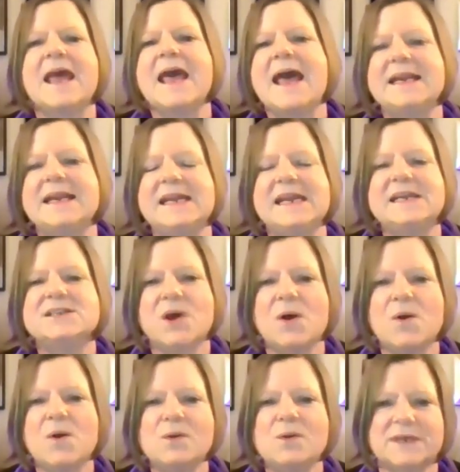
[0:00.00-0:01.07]
And he
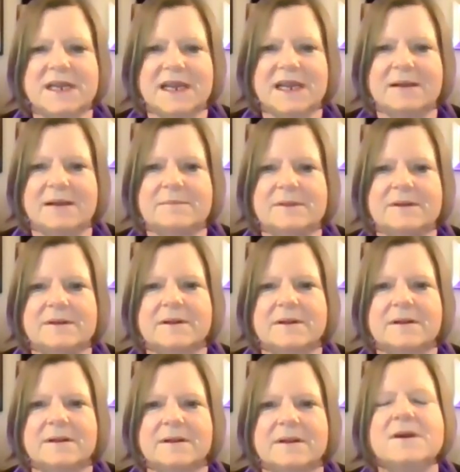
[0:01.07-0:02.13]
told him
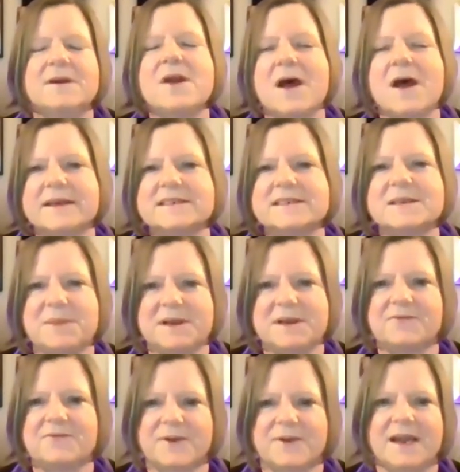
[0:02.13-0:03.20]
not to be
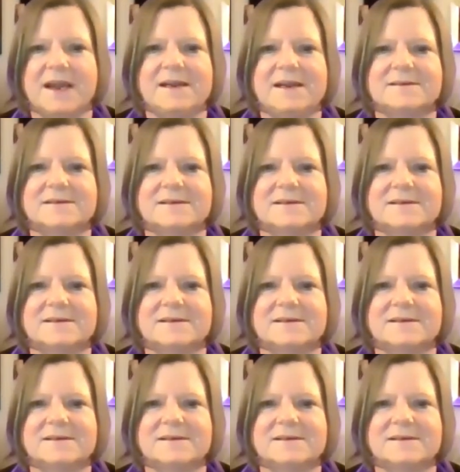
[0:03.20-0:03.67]
afraid